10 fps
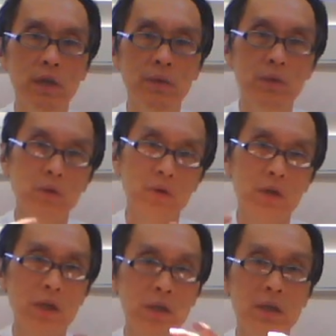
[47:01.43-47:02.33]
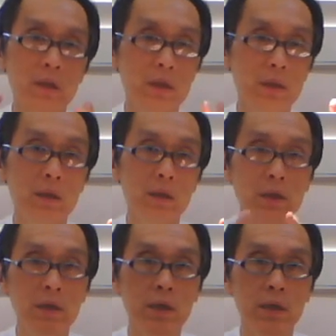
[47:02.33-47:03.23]
if you want to train certain things,
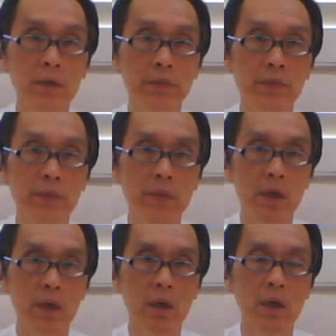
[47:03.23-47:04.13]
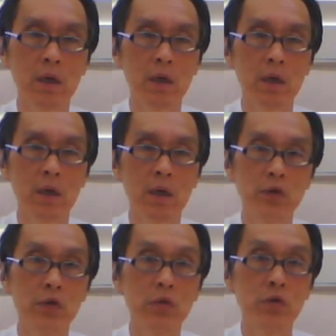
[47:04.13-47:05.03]
okay, as
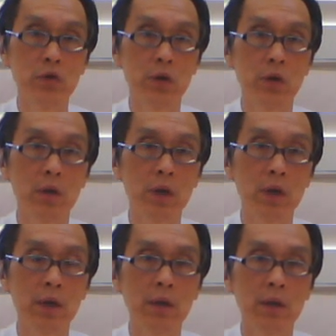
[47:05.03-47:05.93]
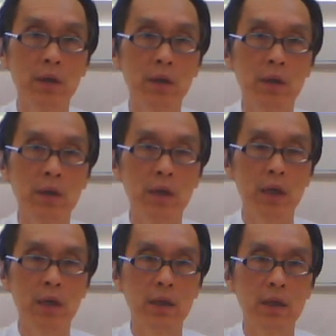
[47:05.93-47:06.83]
usual, okay.
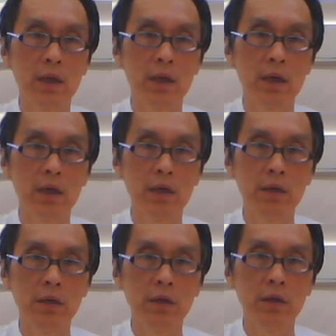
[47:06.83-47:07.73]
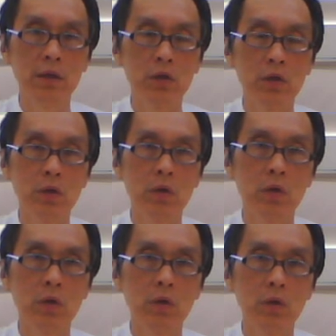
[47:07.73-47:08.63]
And
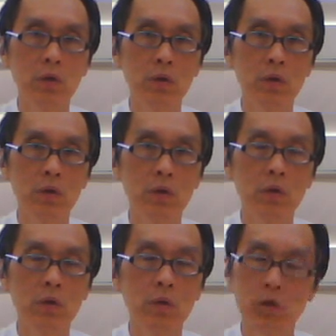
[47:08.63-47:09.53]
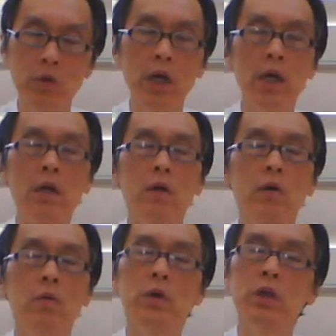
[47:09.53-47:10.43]
so today
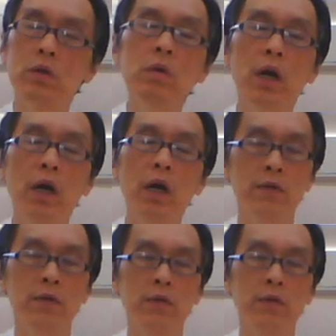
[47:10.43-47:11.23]
we do have